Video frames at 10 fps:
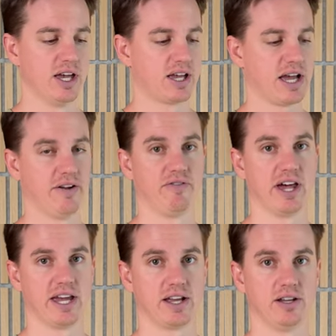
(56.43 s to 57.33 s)
kind of
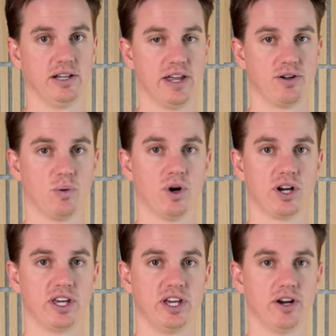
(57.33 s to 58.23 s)
like leather
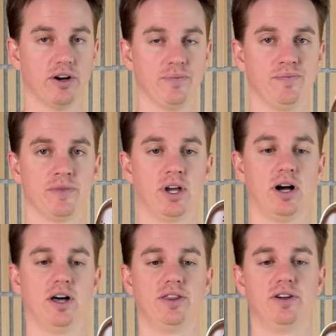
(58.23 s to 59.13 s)
work here
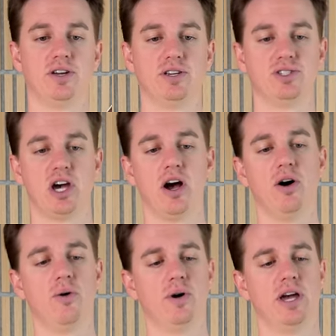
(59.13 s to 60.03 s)
on the
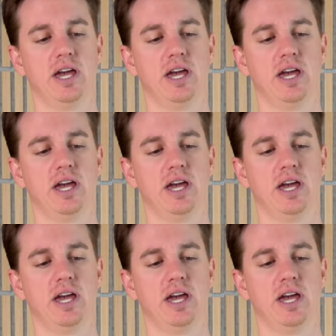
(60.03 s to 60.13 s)
toe.